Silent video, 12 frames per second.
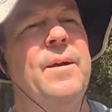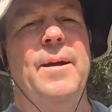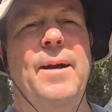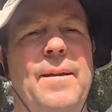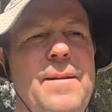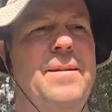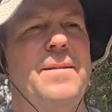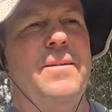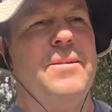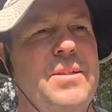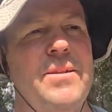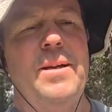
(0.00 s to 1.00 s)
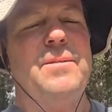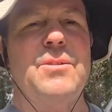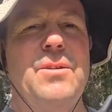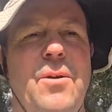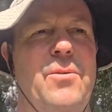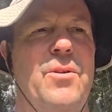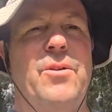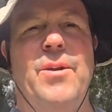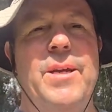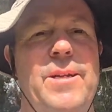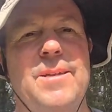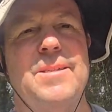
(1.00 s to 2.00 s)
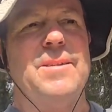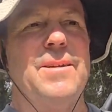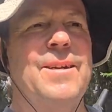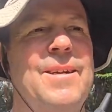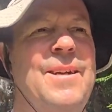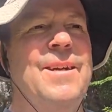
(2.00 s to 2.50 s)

And they're saying there's no Ukrainians there,